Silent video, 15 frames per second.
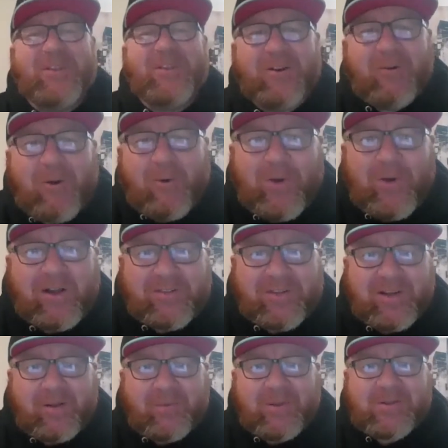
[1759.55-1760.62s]
you know, a well
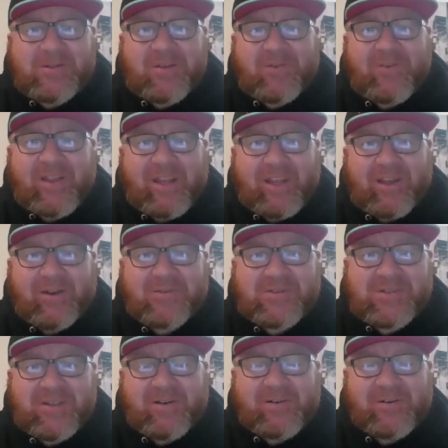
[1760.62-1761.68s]
done music video.
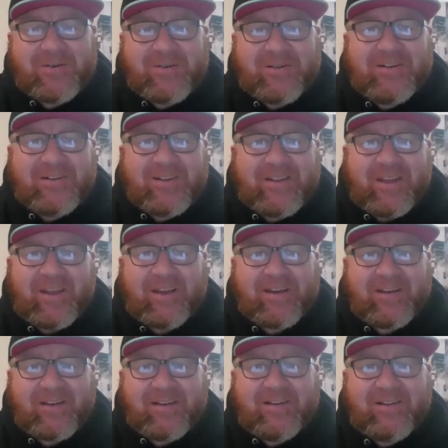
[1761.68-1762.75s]
So
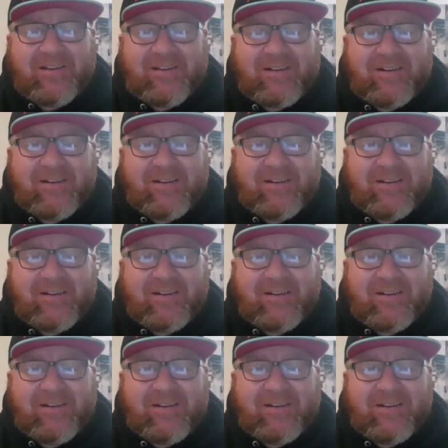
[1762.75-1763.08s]
yeah. Cool.